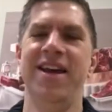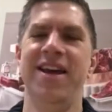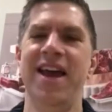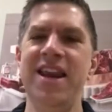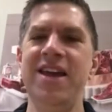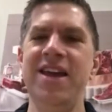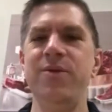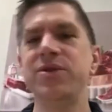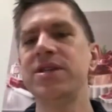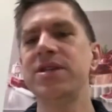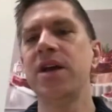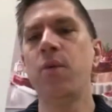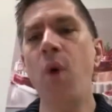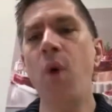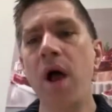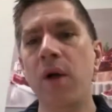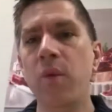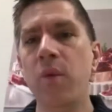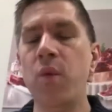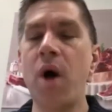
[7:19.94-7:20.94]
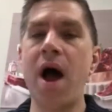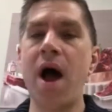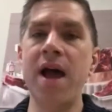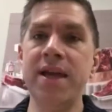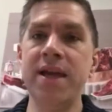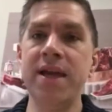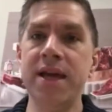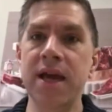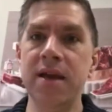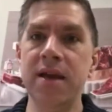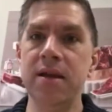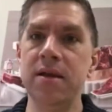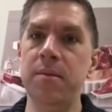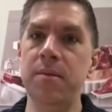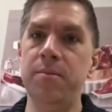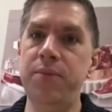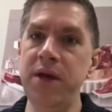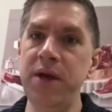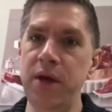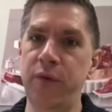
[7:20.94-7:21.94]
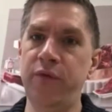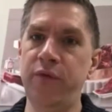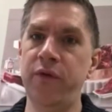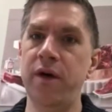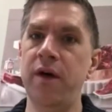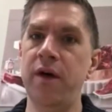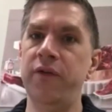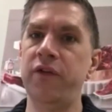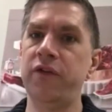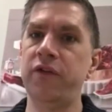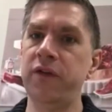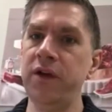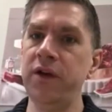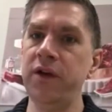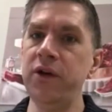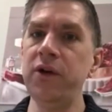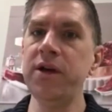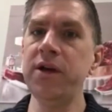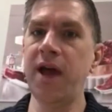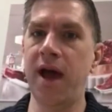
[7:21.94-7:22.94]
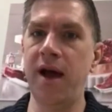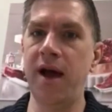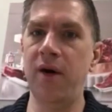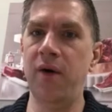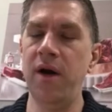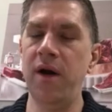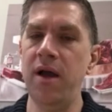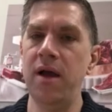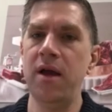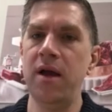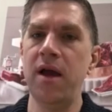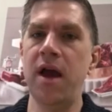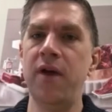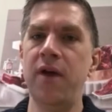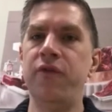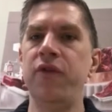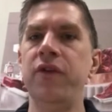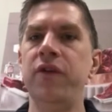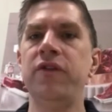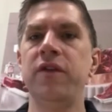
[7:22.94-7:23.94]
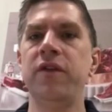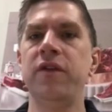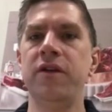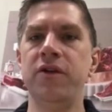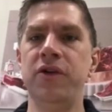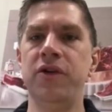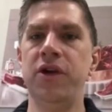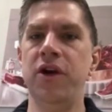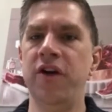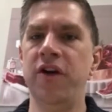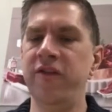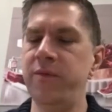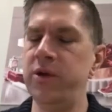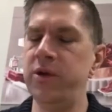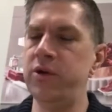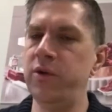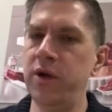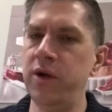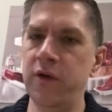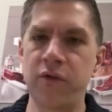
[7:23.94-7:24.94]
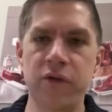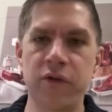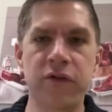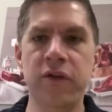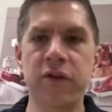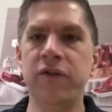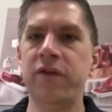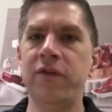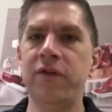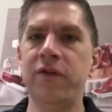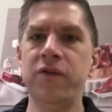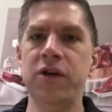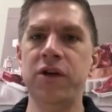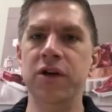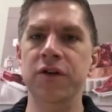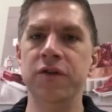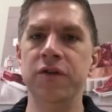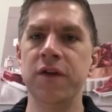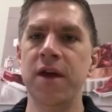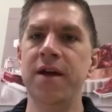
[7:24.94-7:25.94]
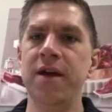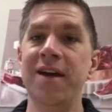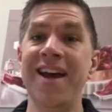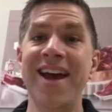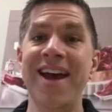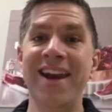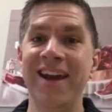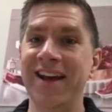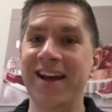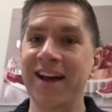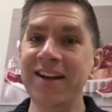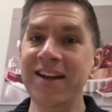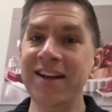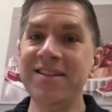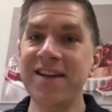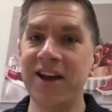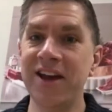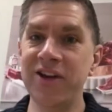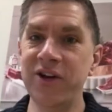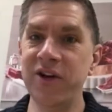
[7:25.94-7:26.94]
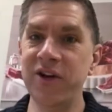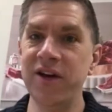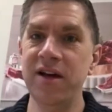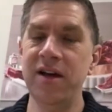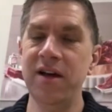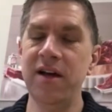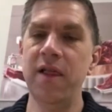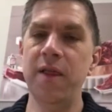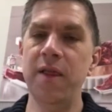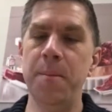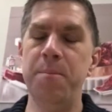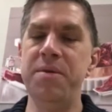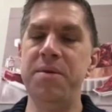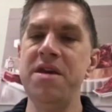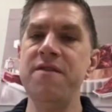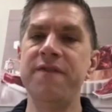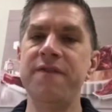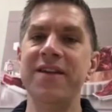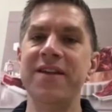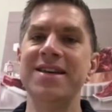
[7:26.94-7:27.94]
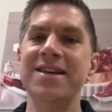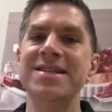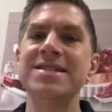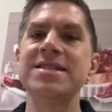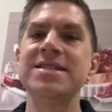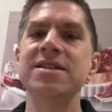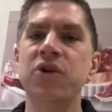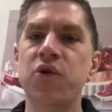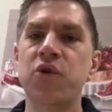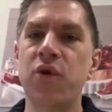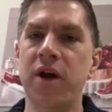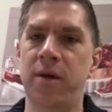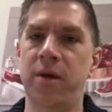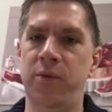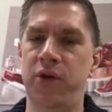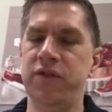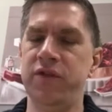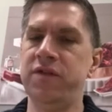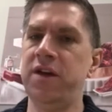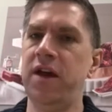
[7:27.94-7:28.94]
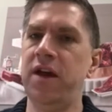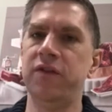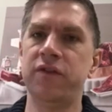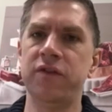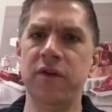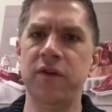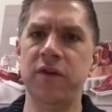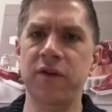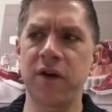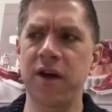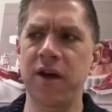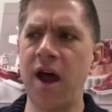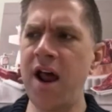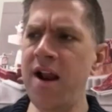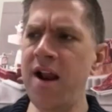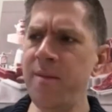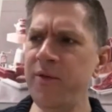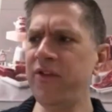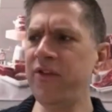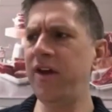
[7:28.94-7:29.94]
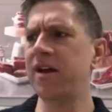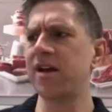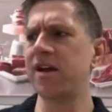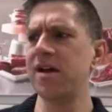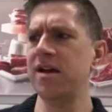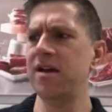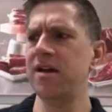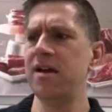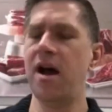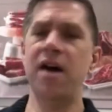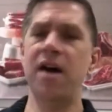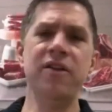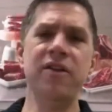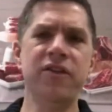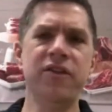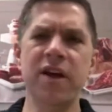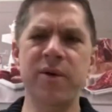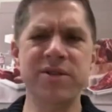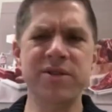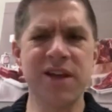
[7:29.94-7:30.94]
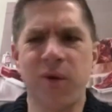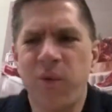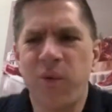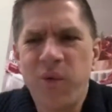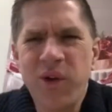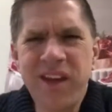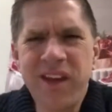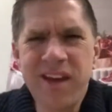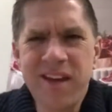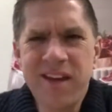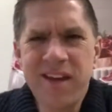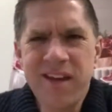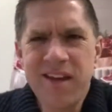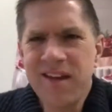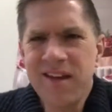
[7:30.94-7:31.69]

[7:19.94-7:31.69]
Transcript: And he was like, "Well, I get the beef of a single cow every single year. I've been doing it for 6, 7 years. And I got to tell you, the beef is incredible. It tastes so good." And I was like, honestly, I was like, "Really?